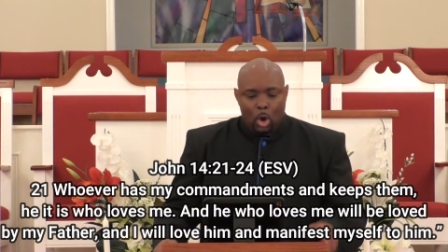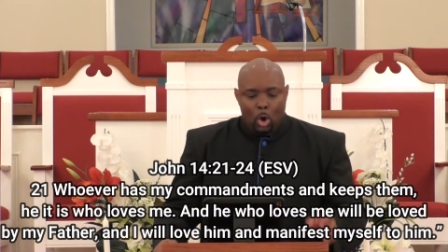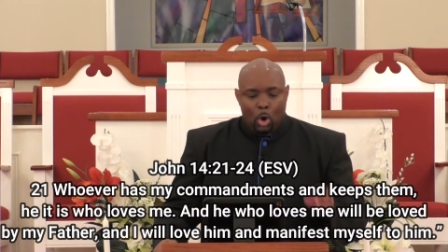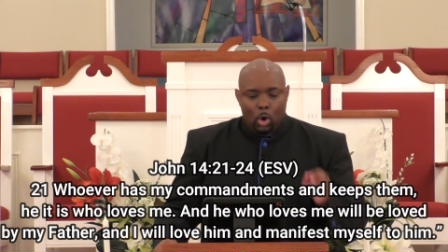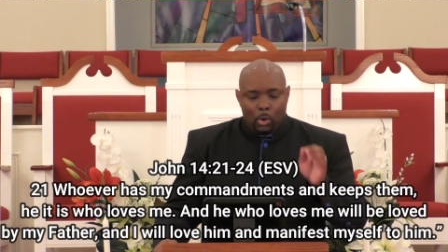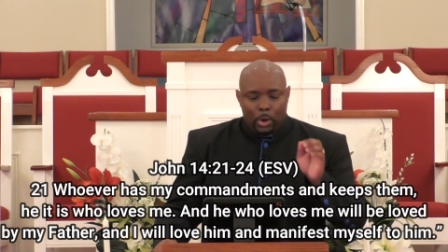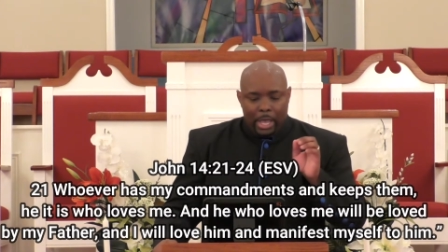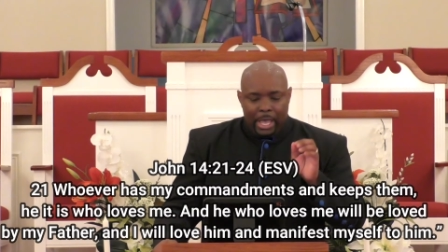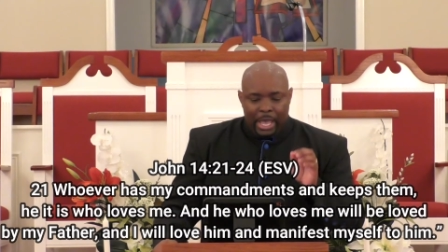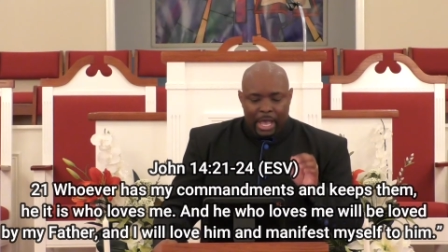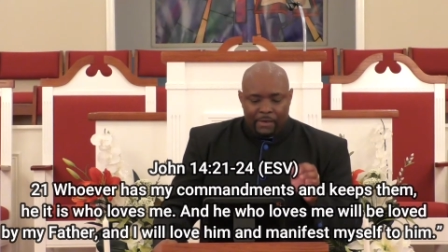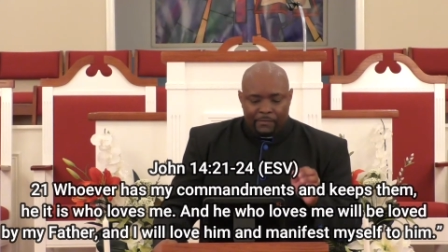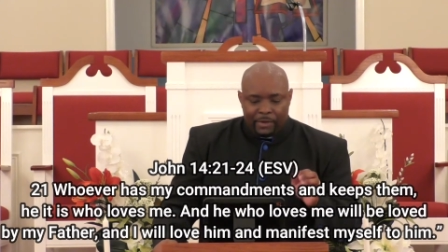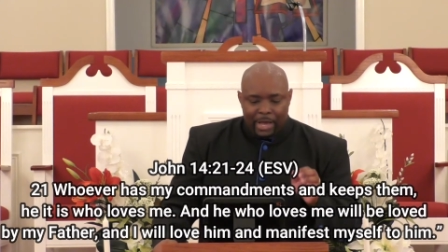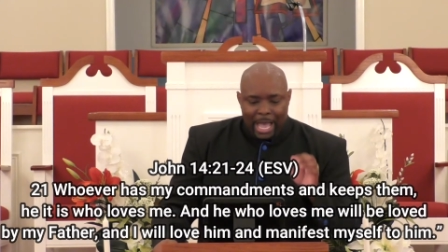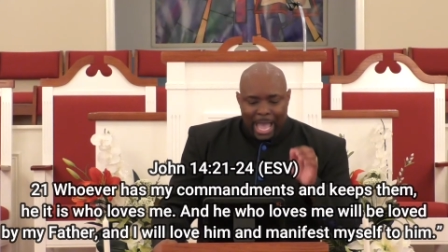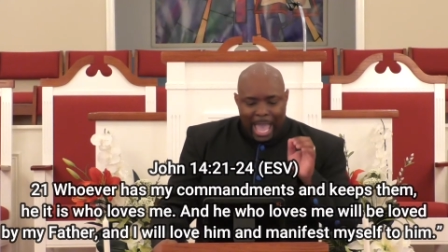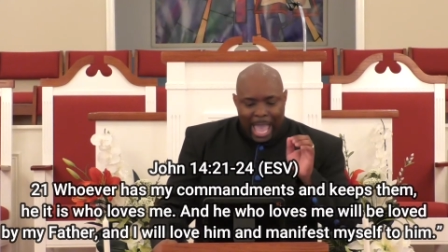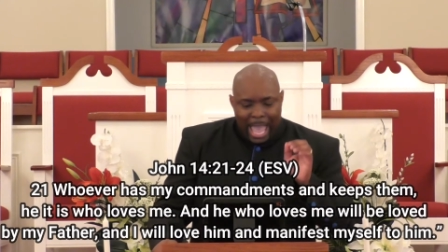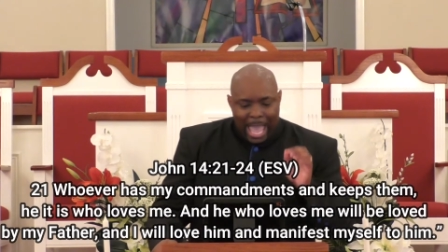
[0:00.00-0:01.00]
Whoever
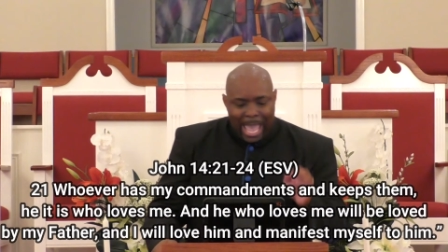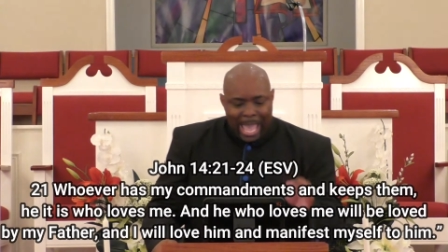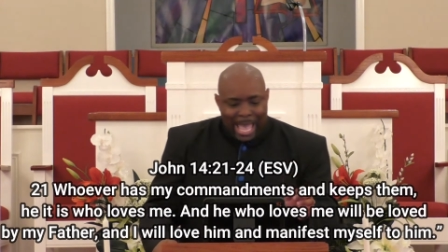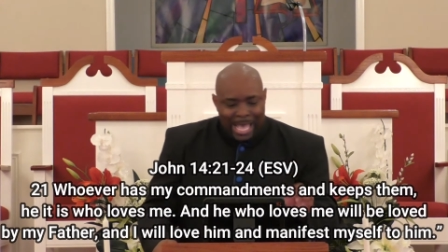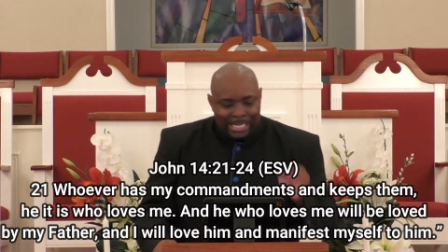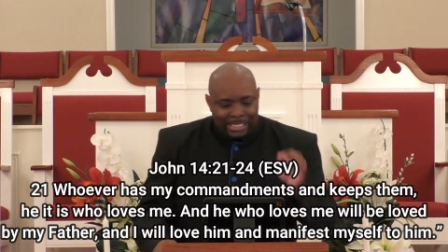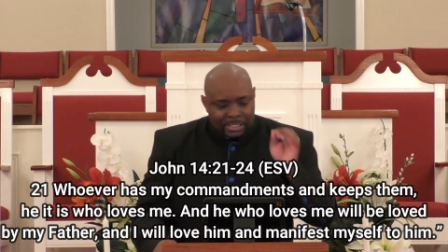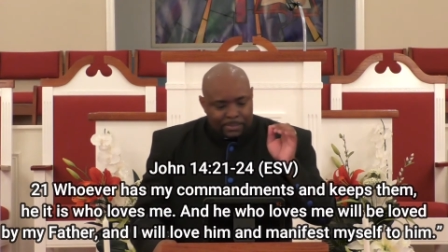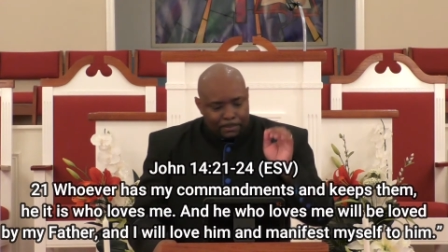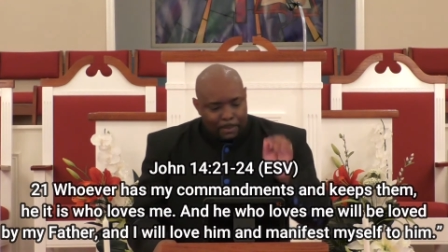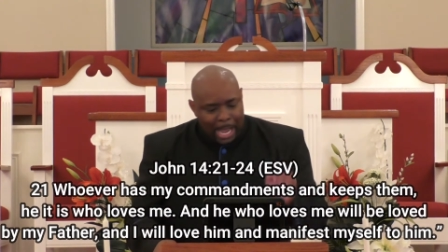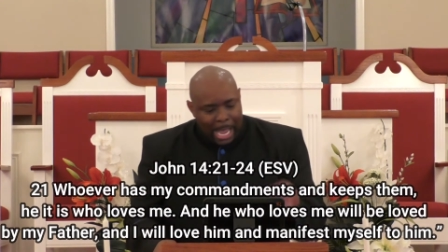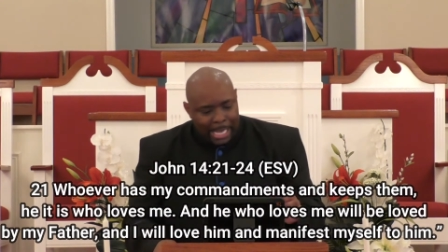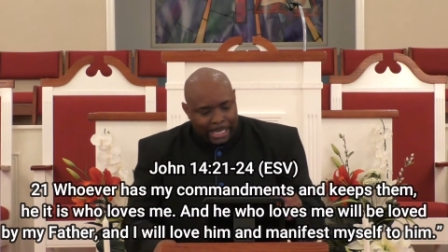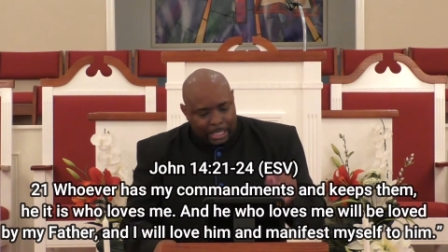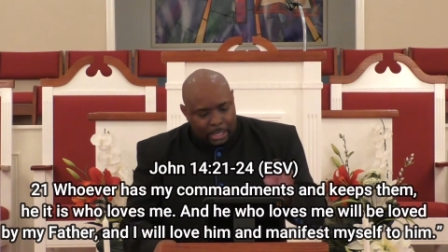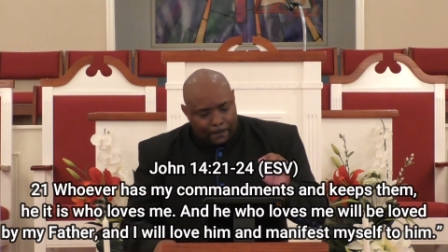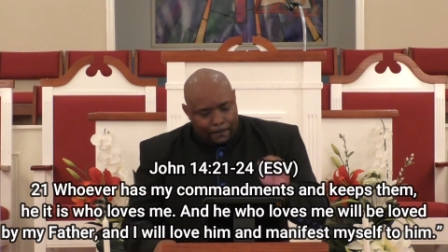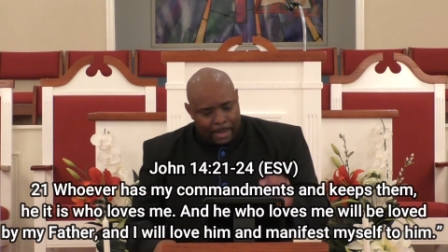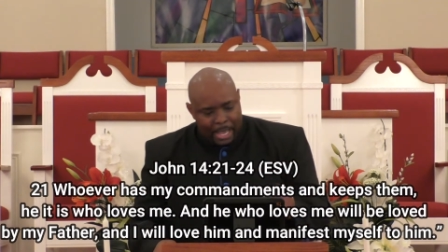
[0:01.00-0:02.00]
has my
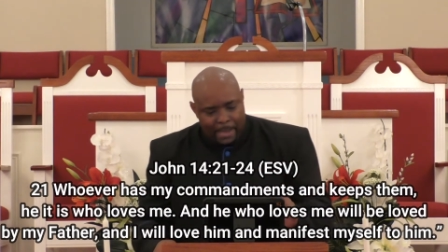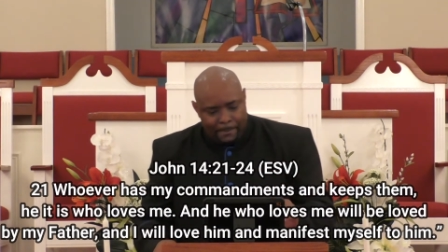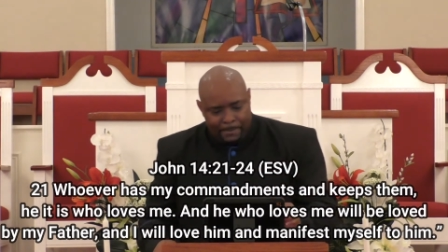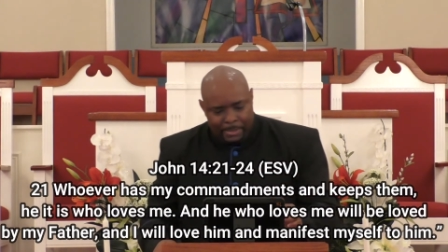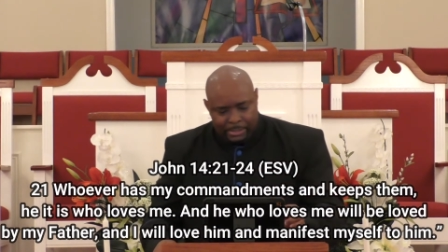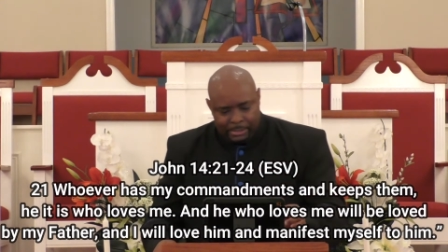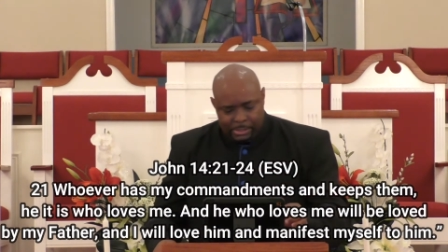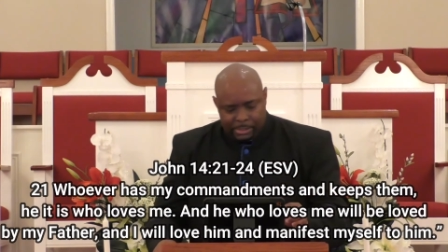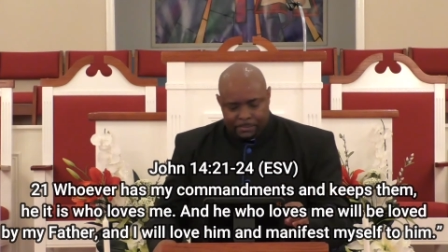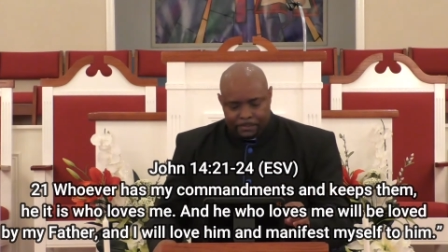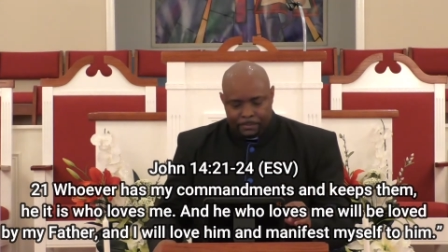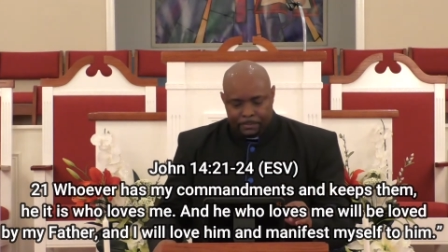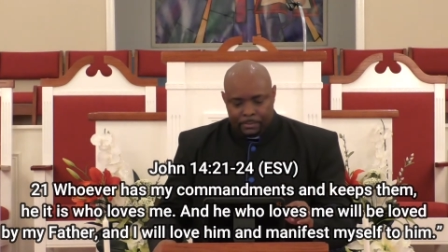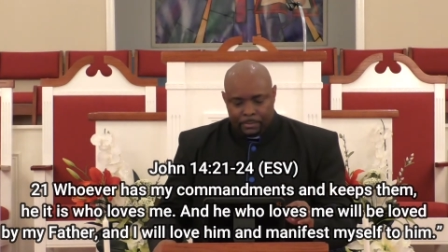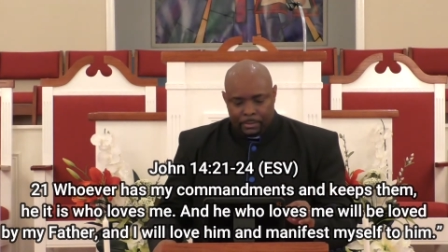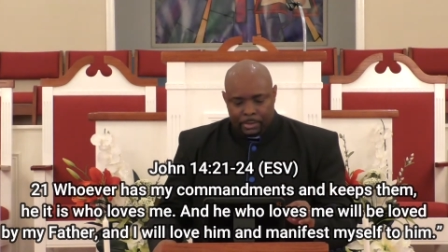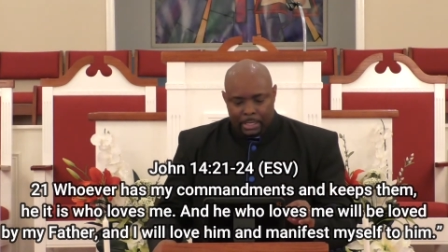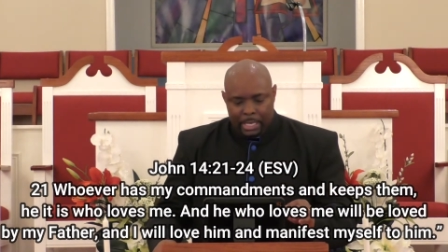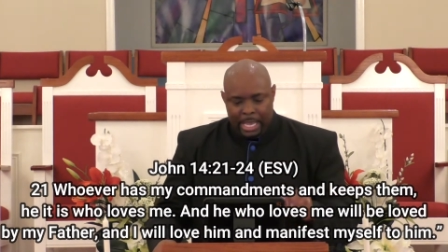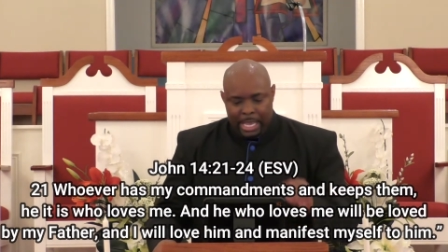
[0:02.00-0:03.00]
commandments
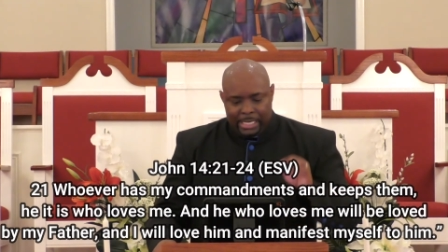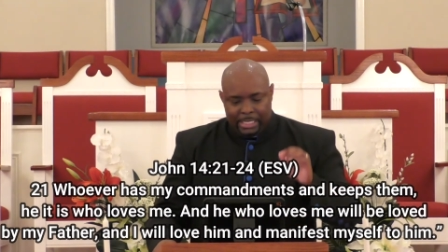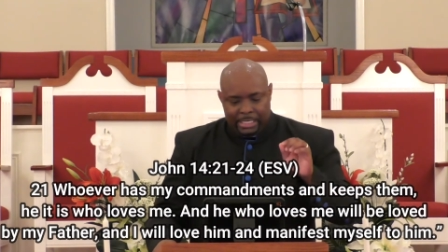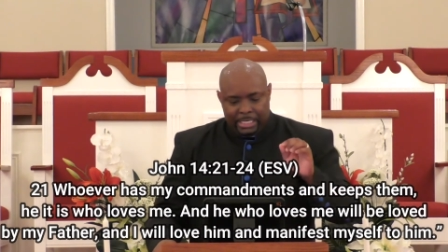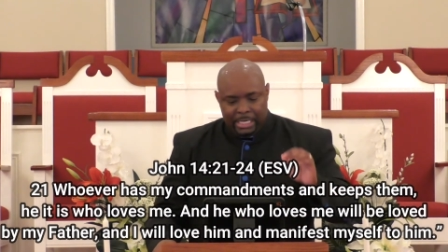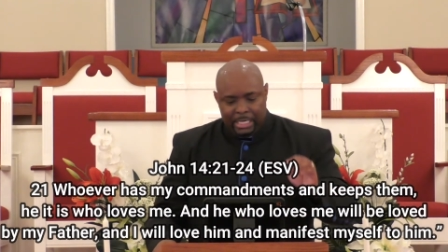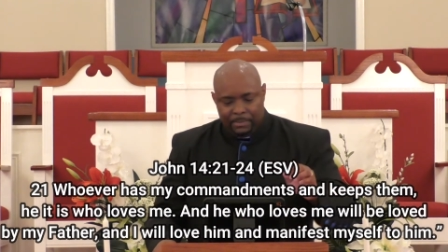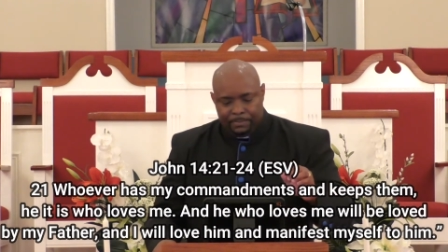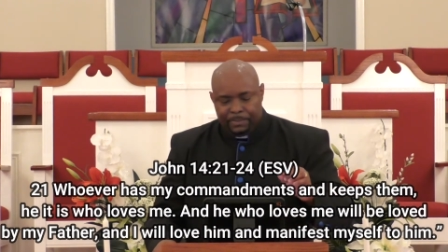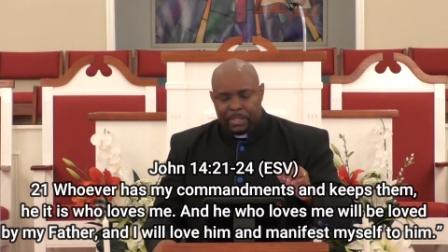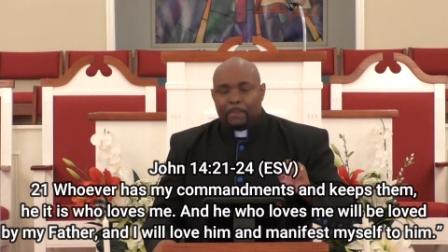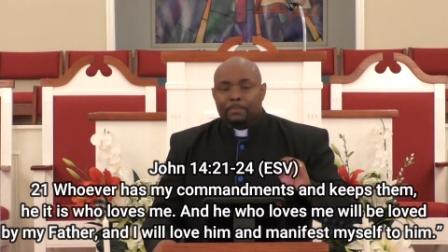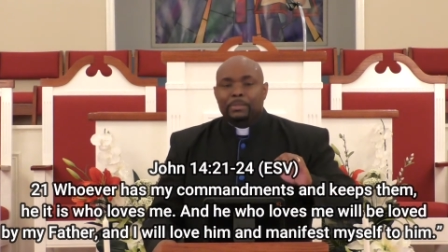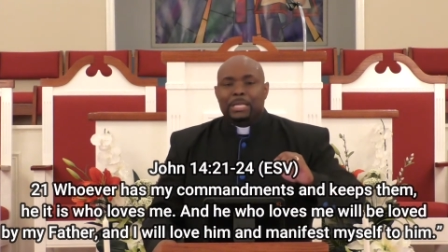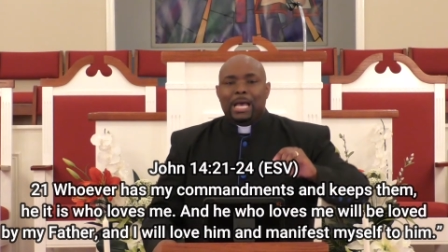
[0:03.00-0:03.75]
and keep them.